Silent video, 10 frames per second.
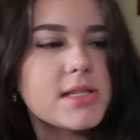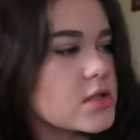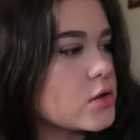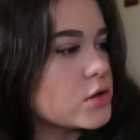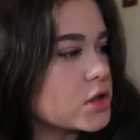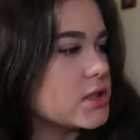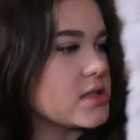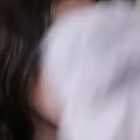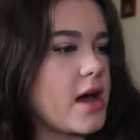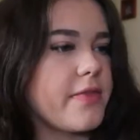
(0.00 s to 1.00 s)
These are
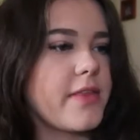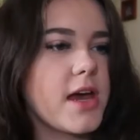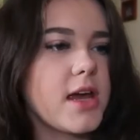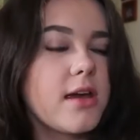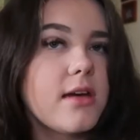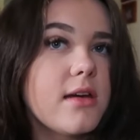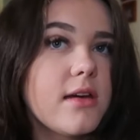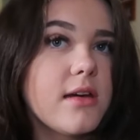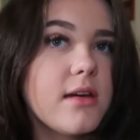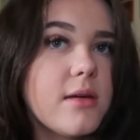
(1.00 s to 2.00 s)
cushions, aren't they?
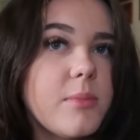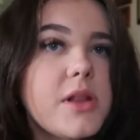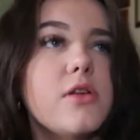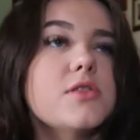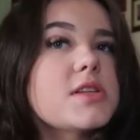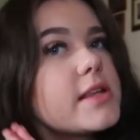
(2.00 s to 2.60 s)
Pillows